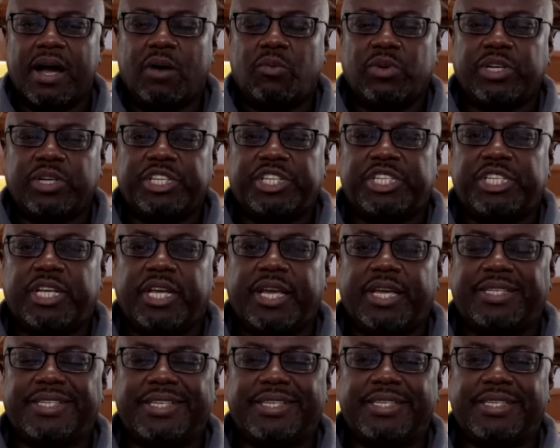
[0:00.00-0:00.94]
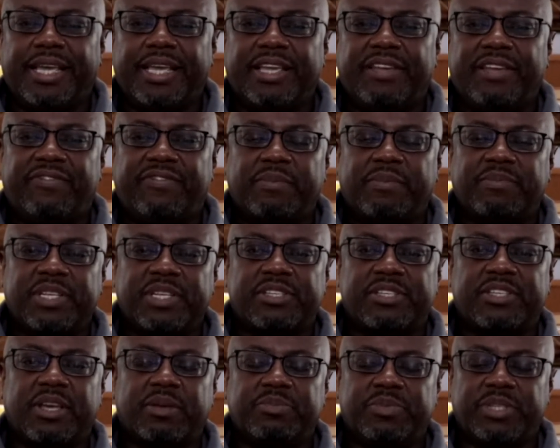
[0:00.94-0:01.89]
I want to share today from the
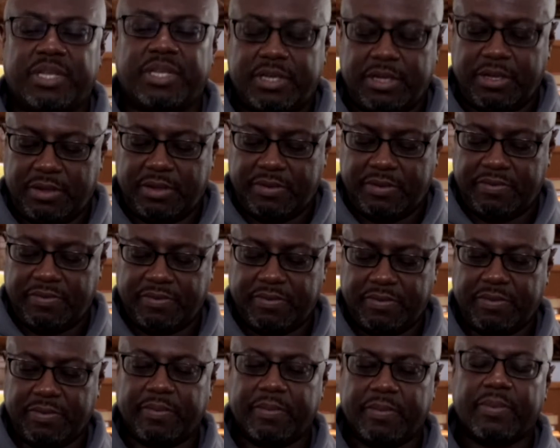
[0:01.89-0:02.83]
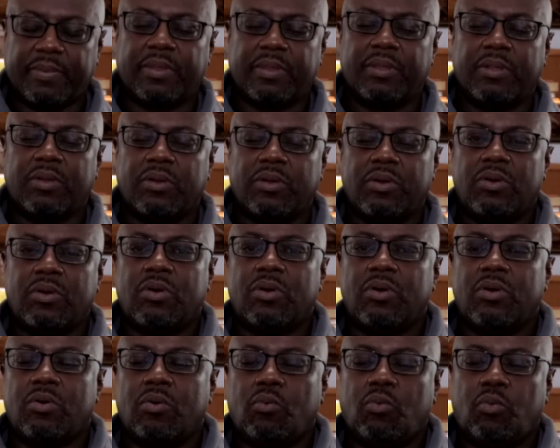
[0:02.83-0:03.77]
subject of
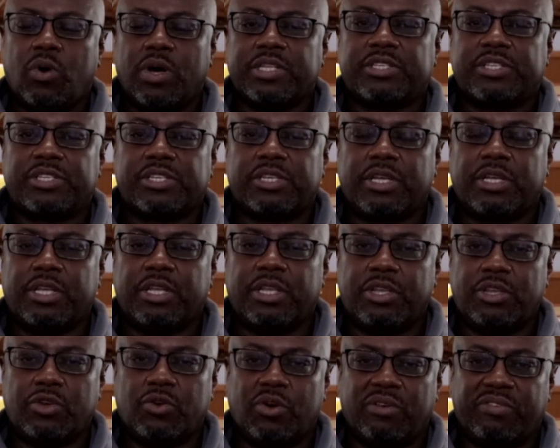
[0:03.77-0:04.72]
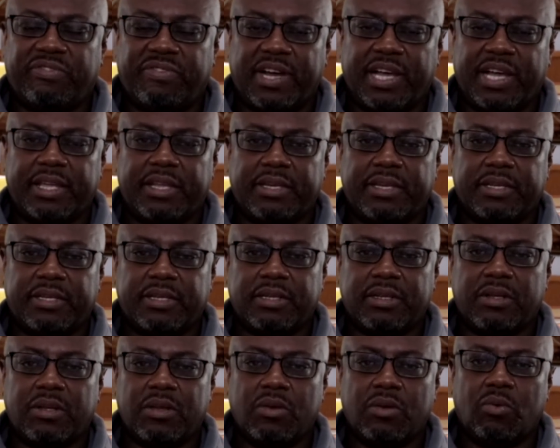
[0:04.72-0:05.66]
what's your fight?
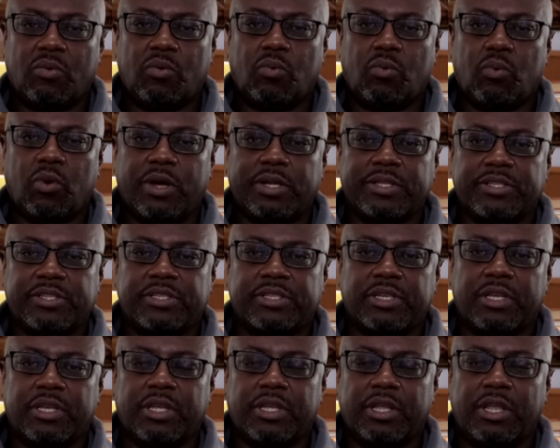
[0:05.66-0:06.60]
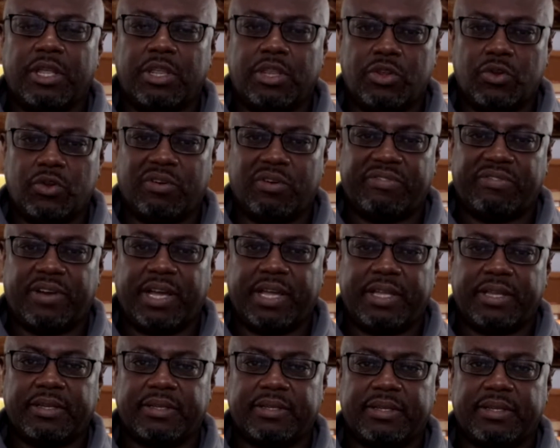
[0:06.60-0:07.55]
What's your
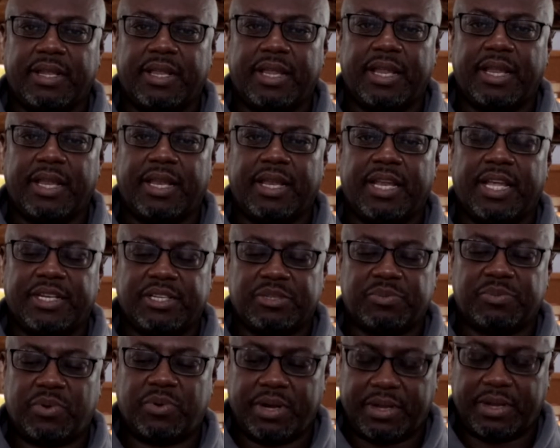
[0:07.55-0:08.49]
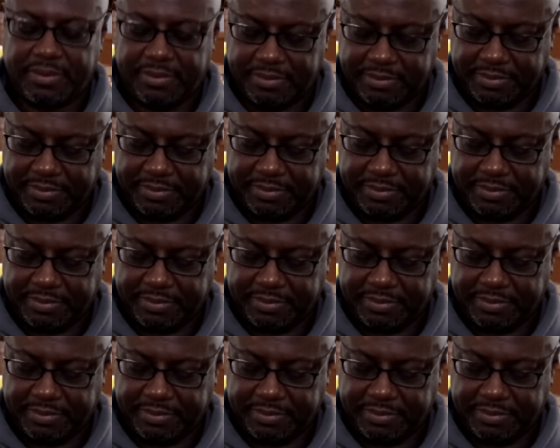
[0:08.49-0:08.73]
fight? Let us pray.